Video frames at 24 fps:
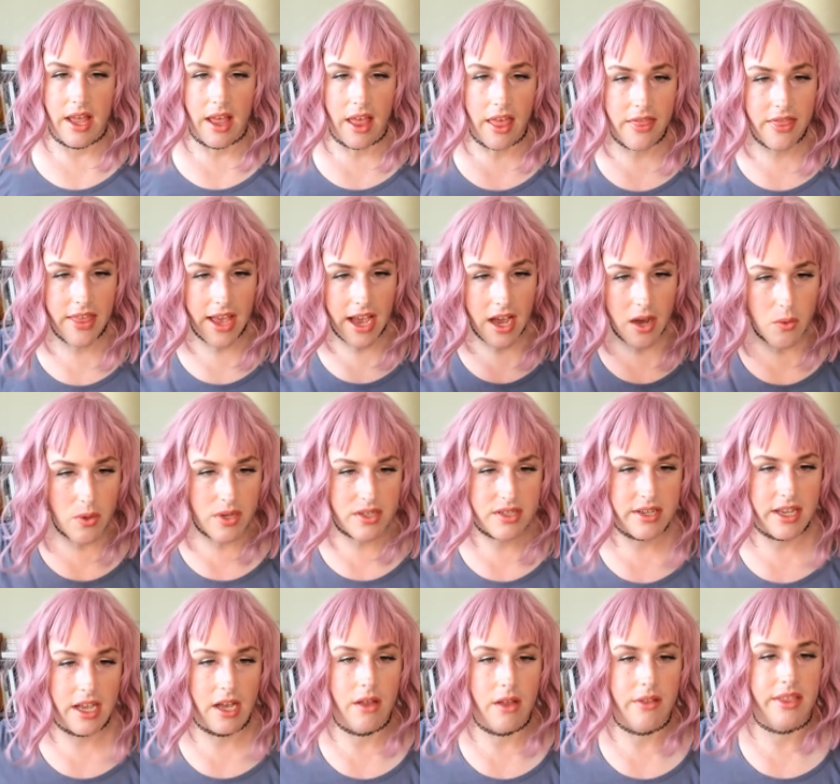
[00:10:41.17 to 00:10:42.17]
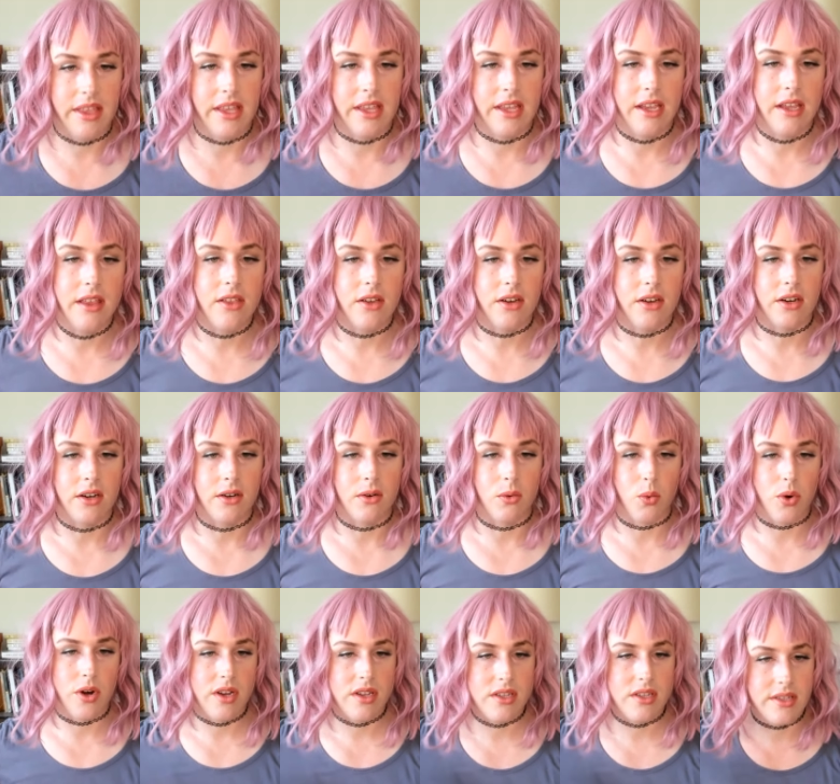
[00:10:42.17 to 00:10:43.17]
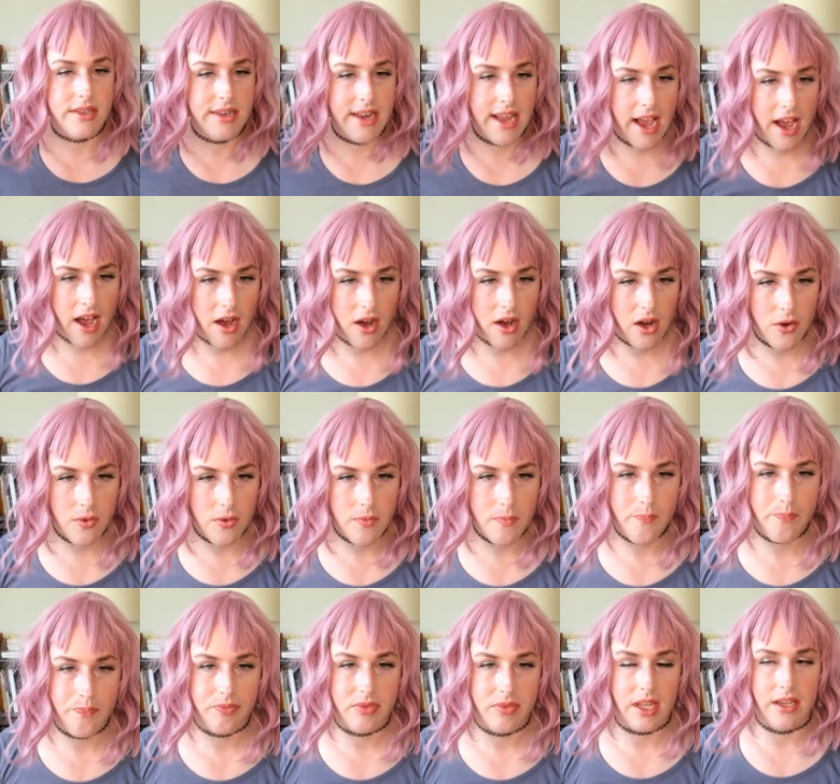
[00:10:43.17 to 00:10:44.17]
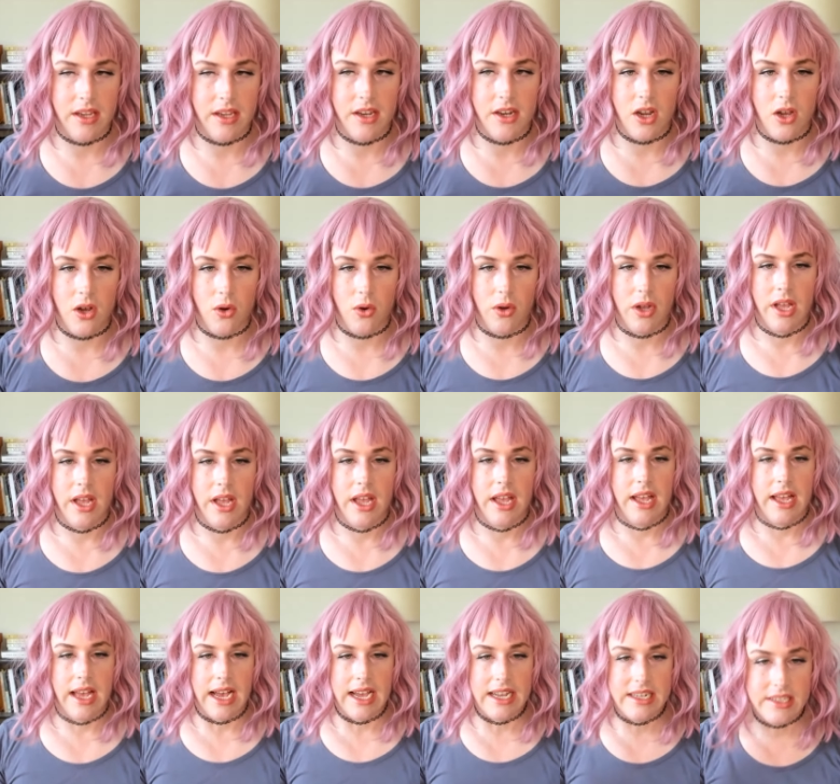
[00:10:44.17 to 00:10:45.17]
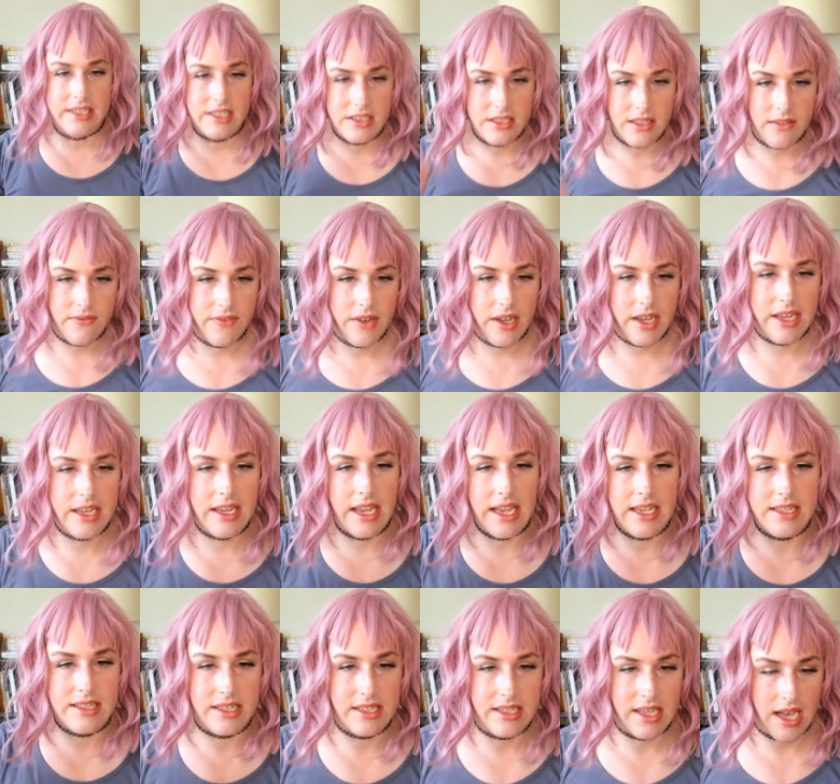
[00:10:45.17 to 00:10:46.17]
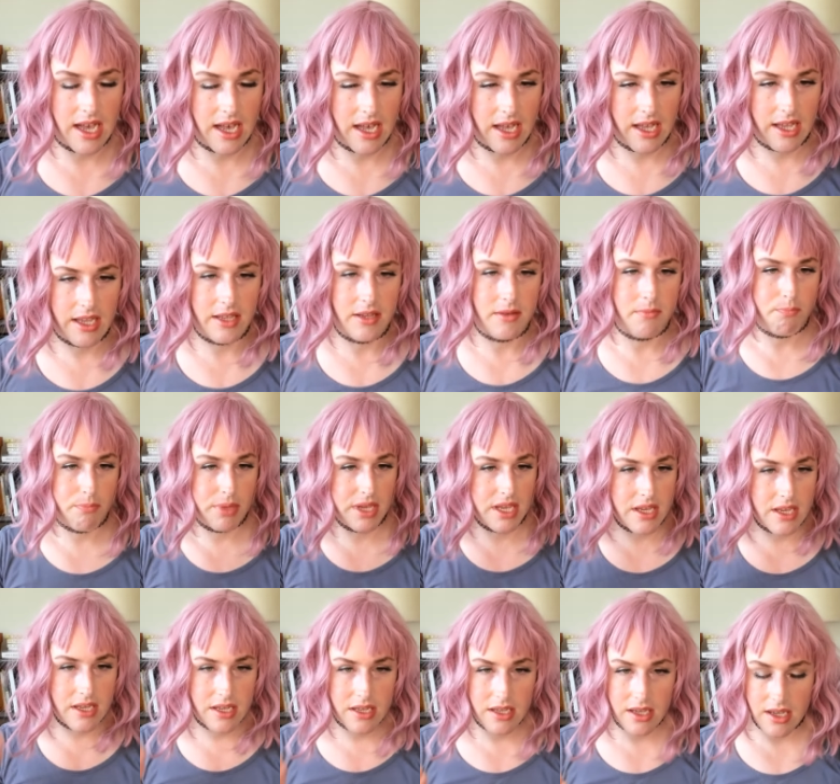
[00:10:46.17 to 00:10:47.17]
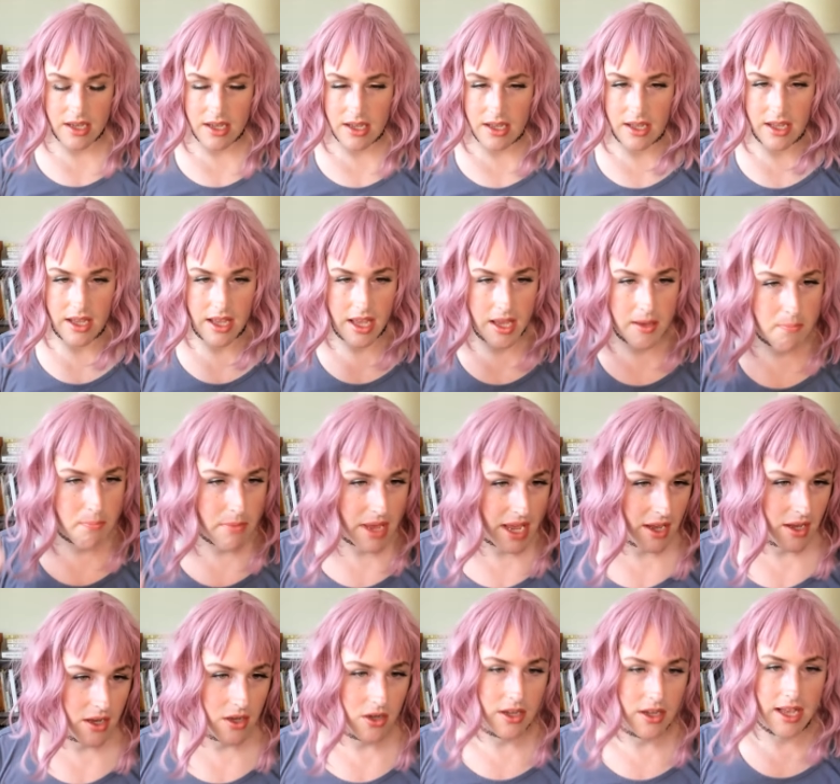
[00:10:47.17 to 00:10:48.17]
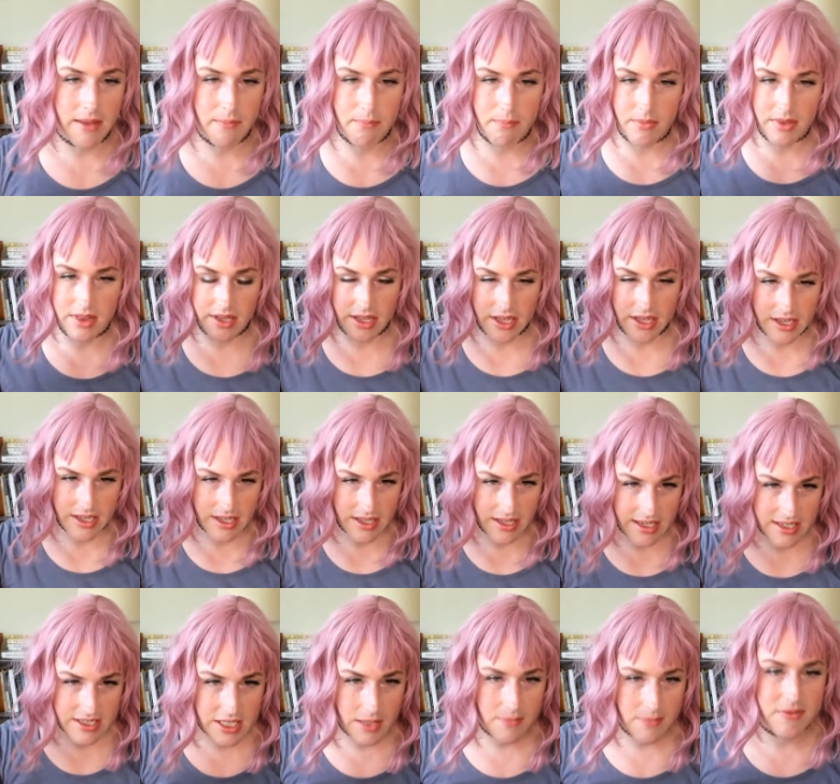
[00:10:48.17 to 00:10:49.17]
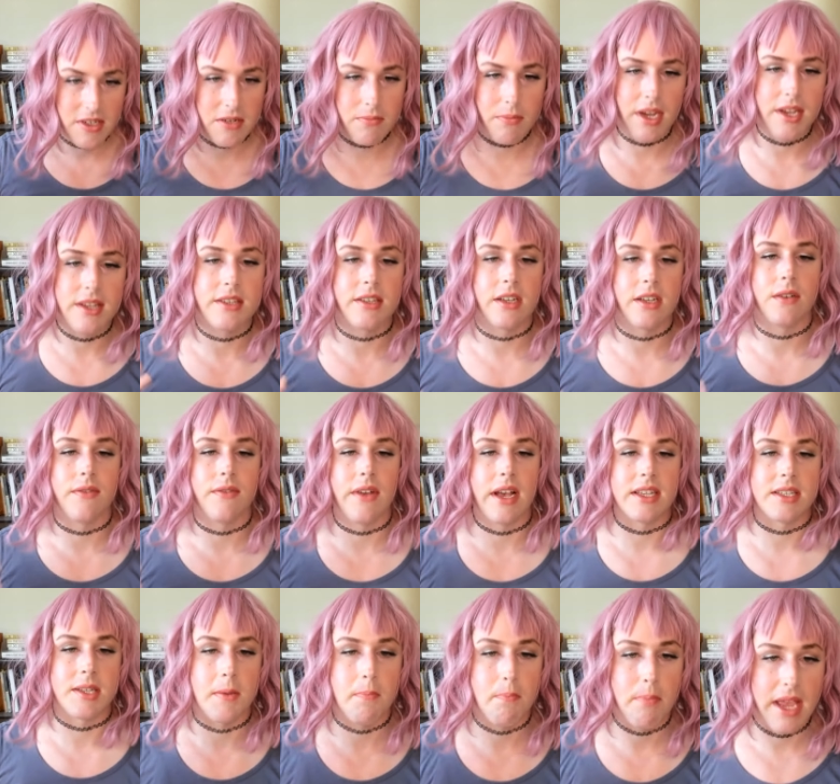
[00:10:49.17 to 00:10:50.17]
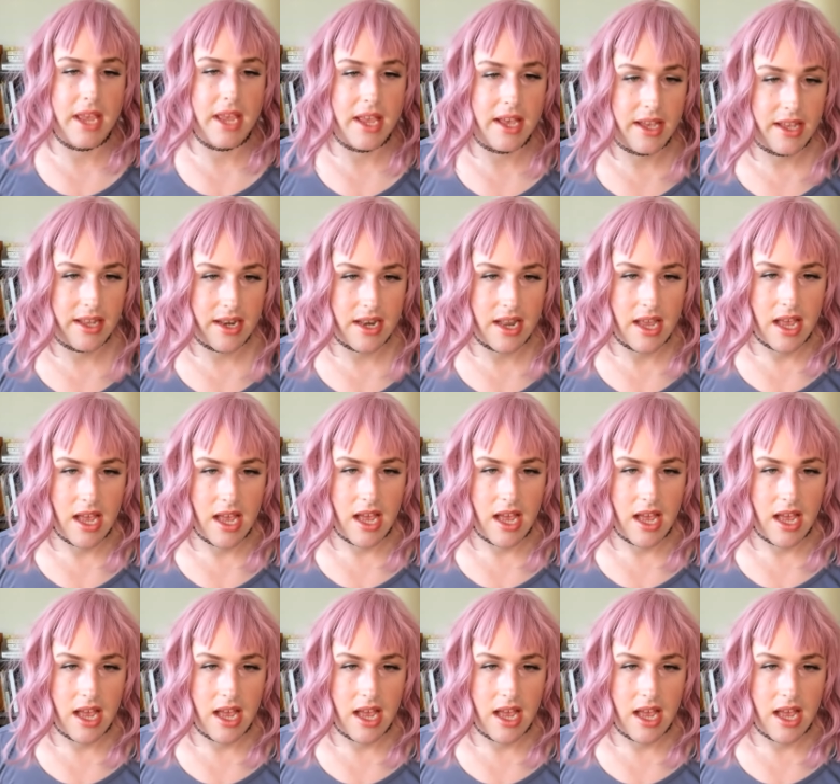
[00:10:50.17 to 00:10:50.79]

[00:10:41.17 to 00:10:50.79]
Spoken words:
And that wasn't healthy either. Whereas now, you know, identifying as a guy, being a male, like accepting myself as a man,